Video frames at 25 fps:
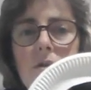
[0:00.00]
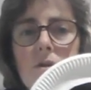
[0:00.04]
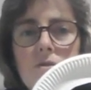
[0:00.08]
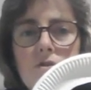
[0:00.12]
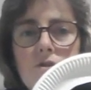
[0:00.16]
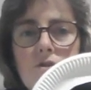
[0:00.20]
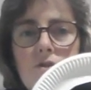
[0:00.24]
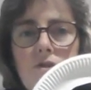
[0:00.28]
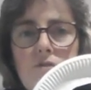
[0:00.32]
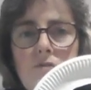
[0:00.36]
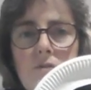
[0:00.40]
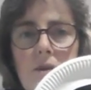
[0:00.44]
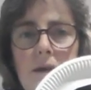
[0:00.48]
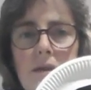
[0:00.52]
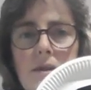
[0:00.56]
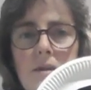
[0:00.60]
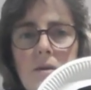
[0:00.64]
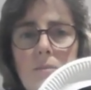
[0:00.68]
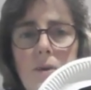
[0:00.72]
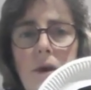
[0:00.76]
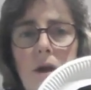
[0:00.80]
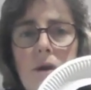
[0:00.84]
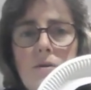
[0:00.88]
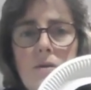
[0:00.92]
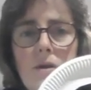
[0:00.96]
to create a
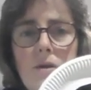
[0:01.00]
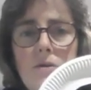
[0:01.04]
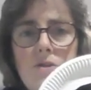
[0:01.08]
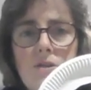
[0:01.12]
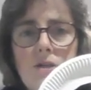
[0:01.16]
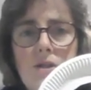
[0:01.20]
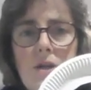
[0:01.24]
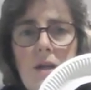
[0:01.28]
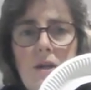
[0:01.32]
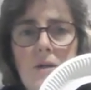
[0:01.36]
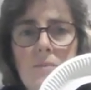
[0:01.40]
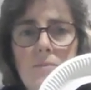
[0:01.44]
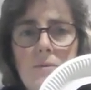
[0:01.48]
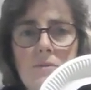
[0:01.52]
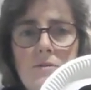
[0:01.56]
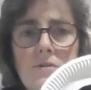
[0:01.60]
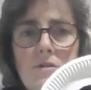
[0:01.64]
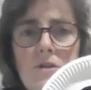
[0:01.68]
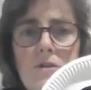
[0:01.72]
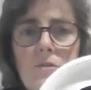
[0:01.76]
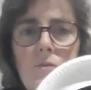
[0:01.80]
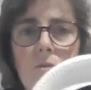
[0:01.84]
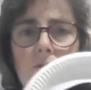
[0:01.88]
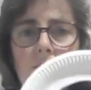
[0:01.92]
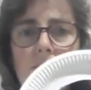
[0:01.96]
polo shape. So
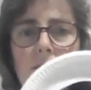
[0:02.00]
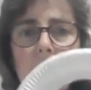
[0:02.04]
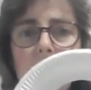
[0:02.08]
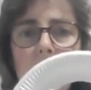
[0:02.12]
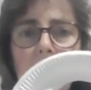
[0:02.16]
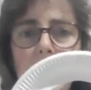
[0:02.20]
you want to